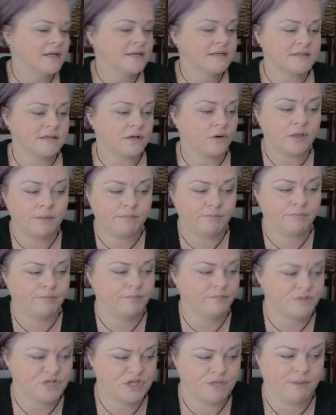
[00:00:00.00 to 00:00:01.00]
So
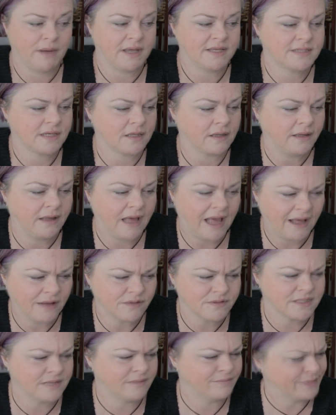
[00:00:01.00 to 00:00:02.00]
she basically
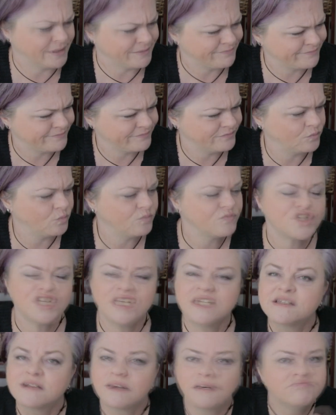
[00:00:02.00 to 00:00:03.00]
outs him, but
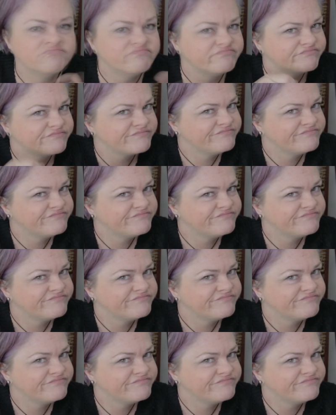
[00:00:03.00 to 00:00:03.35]
she's still